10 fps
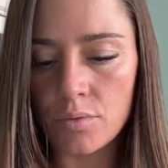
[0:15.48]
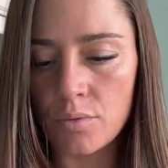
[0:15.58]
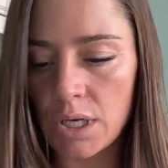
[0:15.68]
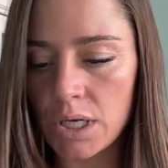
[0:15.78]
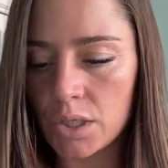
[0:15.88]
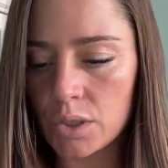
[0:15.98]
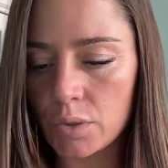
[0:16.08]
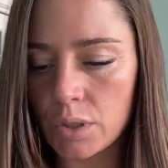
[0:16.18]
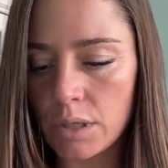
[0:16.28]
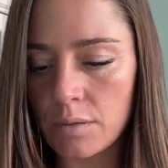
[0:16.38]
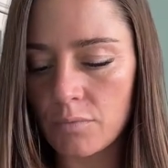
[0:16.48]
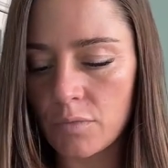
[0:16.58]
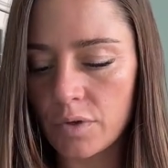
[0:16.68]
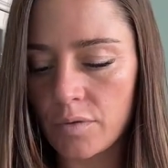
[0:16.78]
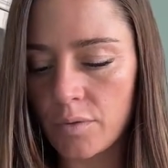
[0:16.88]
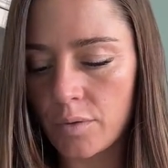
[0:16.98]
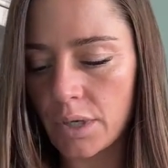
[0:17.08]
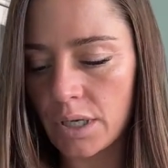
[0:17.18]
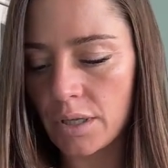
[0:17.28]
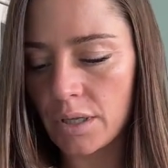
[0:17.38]
redo them real
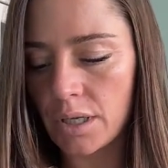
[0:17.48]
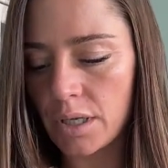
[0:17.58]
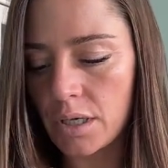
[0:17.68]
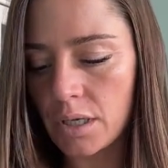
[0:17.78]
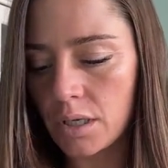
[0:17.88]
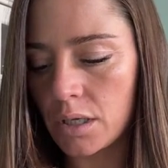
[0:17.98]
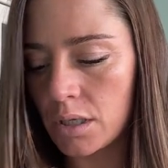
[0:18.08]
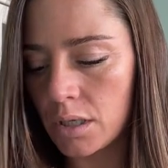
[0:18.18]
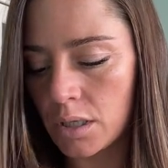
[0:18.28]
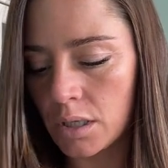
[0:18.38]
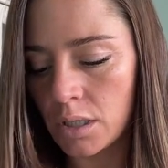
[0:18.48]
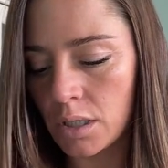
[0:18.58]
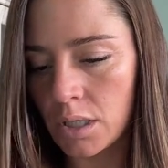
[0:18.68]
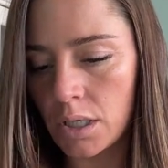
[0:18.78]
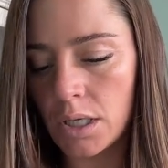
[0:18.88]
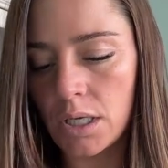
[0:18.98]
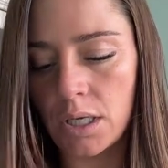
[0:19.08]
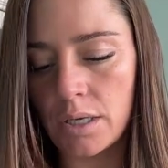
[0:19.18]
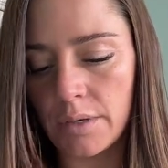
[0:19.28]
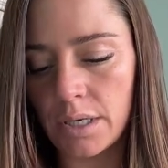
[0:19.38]
quickly. You
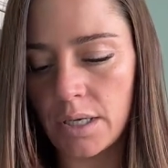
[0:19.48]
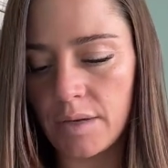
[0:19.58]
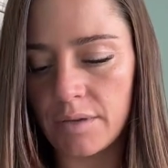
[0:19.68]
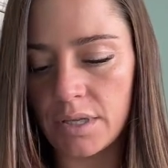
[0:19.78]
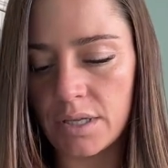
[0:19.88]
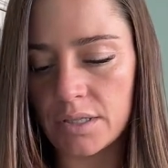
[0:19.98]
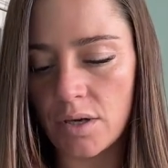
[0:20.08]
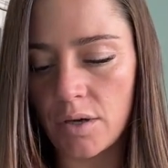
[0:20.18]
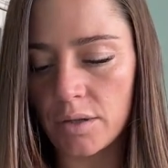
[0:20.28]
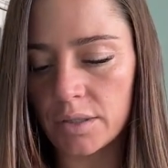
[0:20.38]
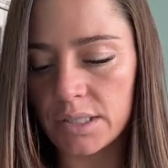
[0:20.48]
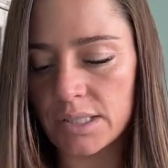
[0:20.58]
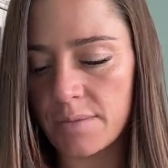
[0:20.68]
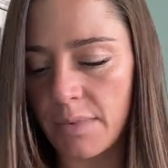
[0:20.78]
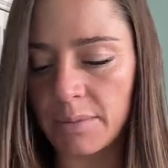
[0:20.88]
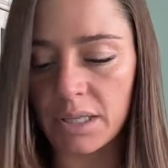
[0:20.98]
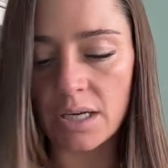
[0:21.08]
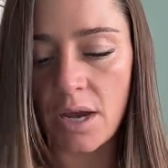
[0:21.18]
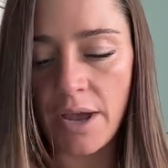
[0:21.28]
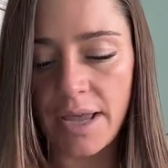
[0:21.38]
know what? Everything's all
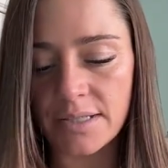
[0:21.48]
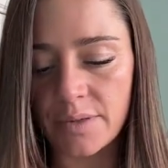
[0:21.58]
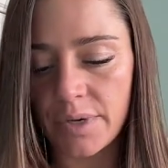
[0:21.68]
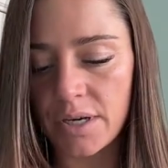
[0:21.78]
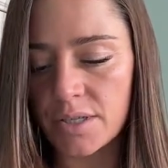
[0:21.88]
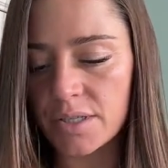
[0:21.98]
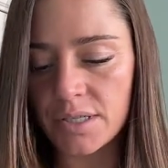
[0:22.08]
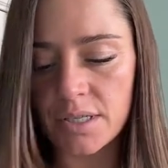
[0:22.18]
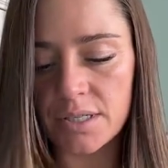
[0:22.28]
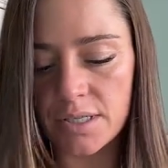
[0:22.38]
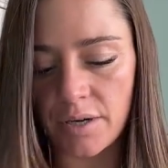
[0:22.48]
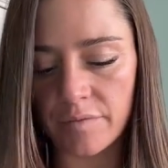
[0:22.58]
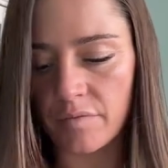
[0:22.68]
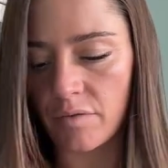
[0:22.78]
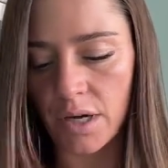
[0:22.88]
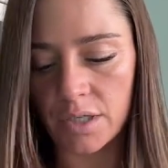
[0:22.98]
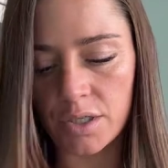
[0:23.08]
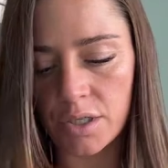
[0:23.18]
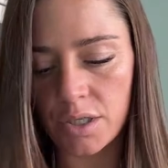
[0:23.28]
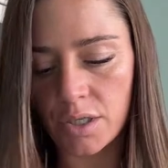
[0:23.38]
discombobulated. Okay, so we are just gonna start
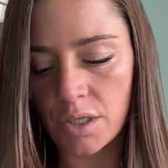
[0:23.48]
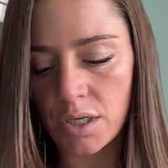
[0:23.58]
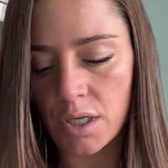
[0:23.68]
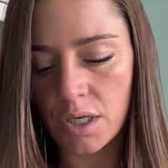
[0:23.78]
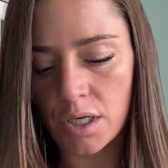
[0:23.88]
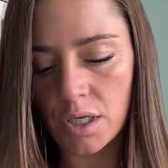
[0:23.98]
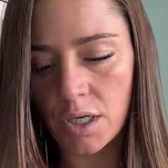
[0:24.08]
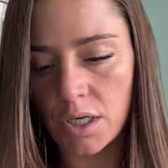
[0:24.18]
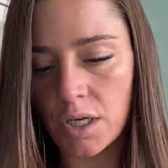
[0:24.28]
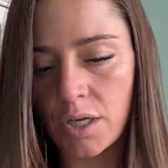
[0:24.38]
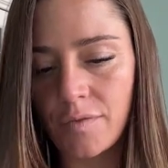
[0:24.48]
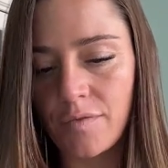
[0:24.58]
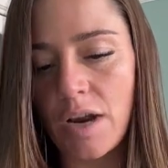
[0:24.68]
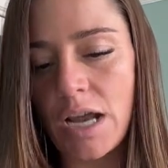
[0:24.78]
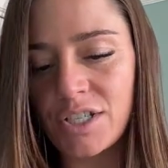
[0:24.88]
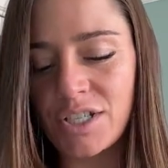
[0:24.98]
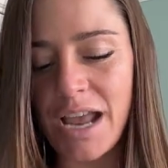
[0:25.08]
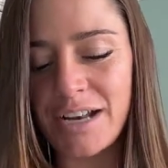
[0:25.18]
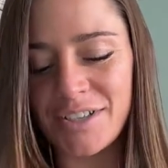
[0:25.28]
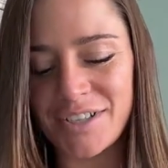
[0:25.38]
fresh. Fresh
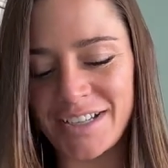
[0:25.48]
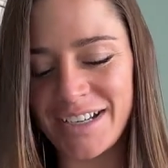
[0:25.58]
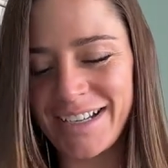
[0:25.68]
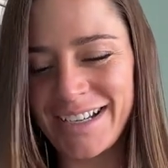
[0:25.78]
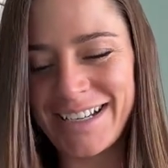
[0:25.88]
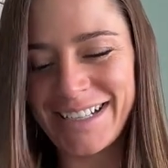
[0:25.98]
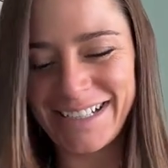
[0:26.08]
energy.